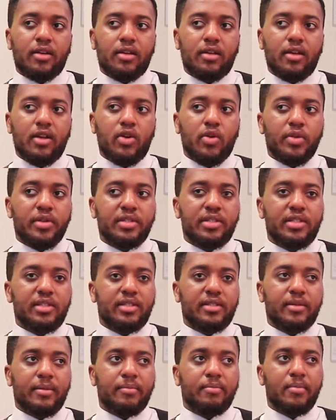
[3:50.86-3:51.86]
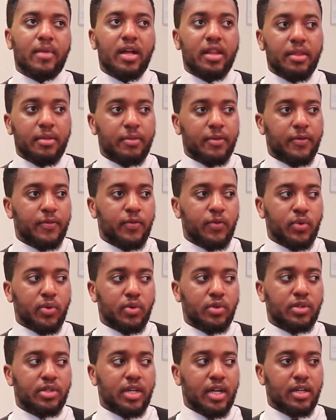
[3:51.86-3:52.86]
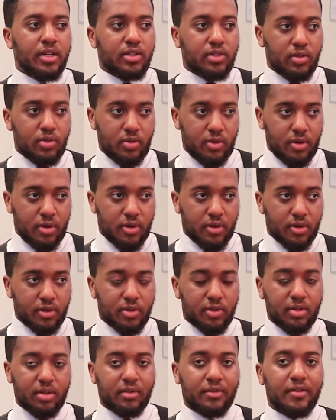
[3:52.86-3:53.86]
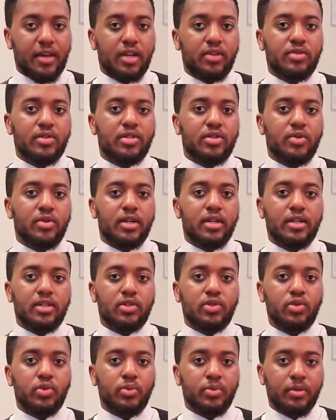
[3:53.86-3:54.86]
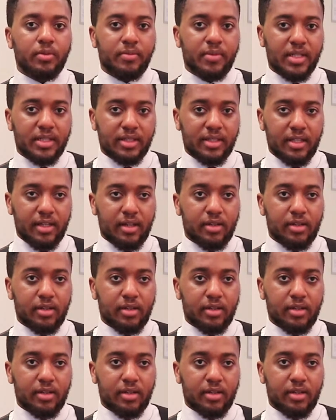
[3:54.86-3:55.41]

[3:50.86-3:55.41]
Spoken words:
this is a month before Chinese New Year, so the factories are already super busy.